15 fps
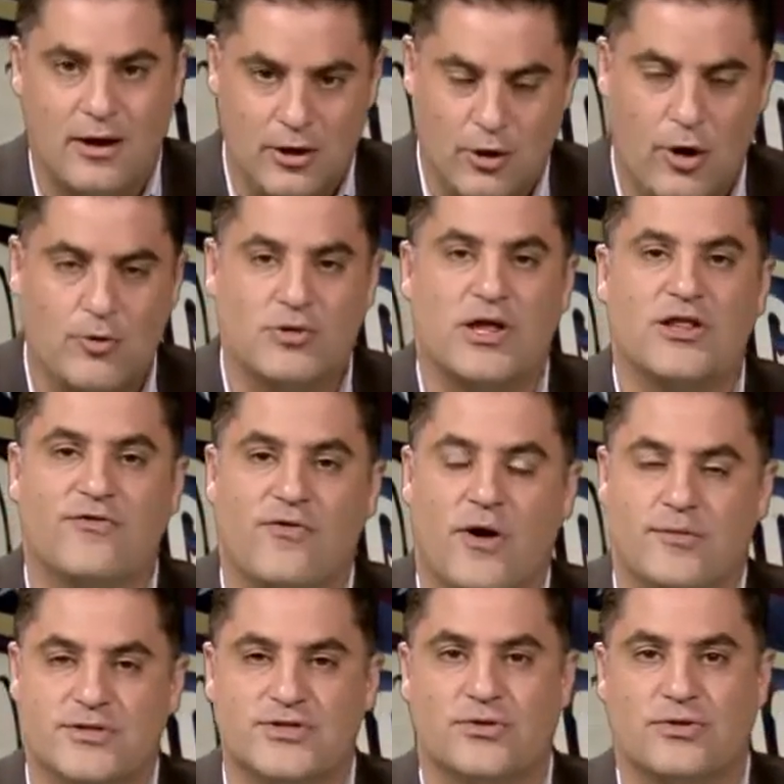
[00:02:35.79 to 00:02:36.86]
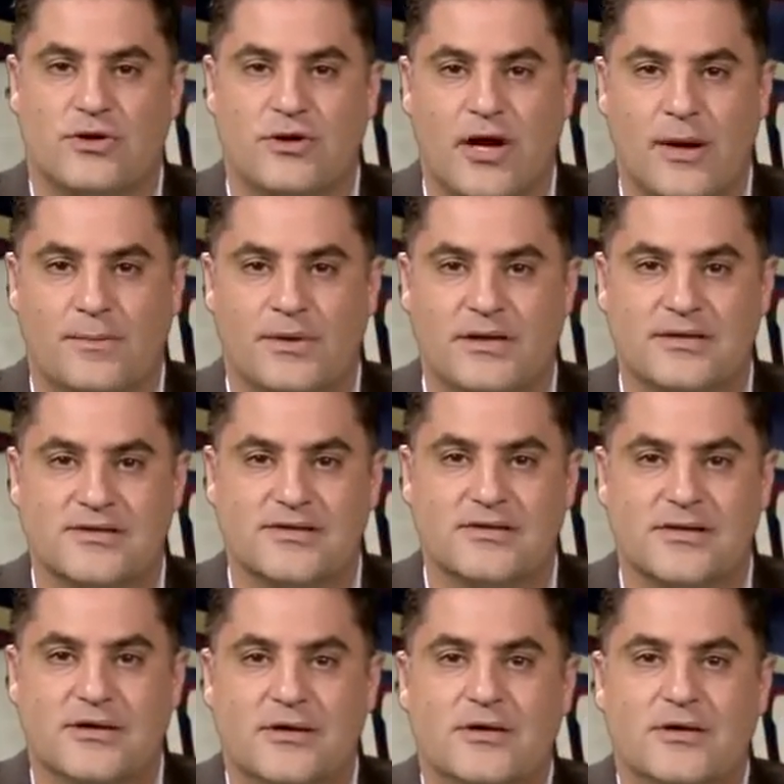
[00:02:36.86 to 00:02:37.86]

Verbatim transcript: along with other pharmaceutical companies.